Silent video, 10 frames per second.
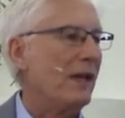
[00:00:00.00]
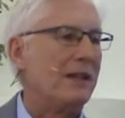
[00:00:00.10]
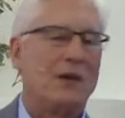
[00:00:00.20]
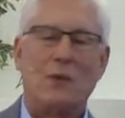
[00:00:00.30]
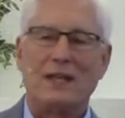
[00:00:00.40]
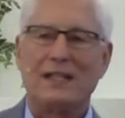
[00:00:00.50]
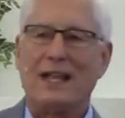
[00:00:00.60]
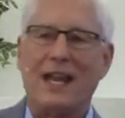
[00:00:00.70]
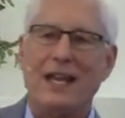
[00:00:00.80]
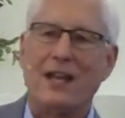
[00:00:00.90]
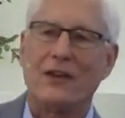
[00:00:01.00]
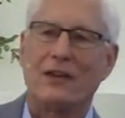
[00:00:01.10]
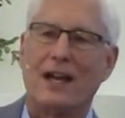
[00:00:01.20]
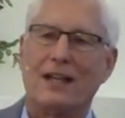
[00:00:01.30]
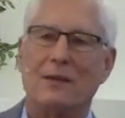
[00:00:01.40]
that there wasn't any other
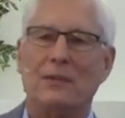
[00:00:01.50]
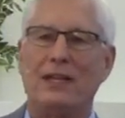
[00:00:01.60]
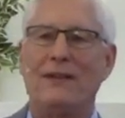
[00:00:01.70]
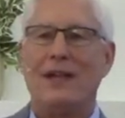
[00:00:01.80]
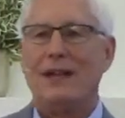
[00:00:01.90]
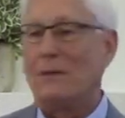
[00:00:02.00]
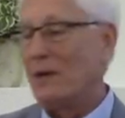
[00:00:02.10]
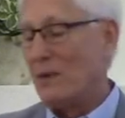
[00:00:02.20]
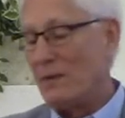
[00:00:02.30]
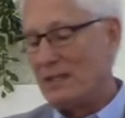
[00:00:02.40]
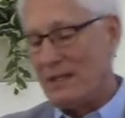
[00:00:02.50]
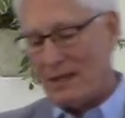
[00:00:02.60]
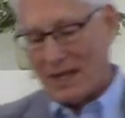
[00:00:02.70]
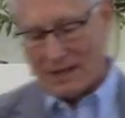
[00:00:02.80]
God. The belief, what, what was the,